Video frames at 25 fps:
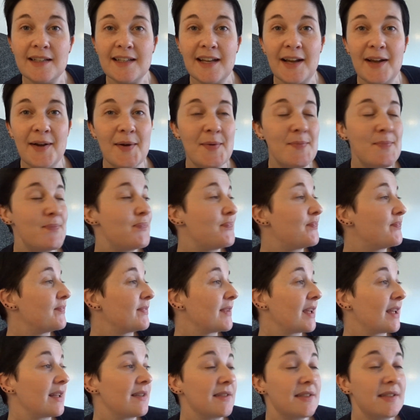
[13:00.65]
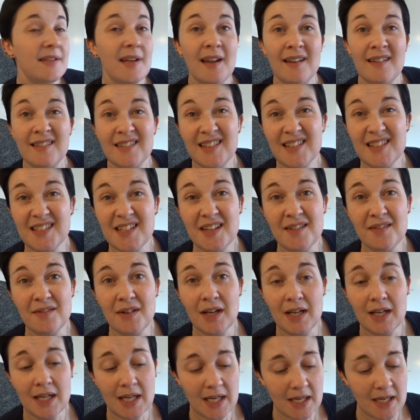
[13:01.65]
time. So yeah, that's it
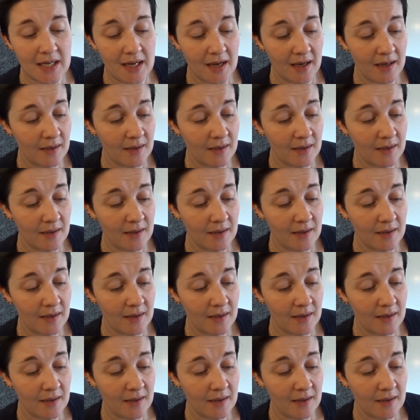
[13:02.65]
really.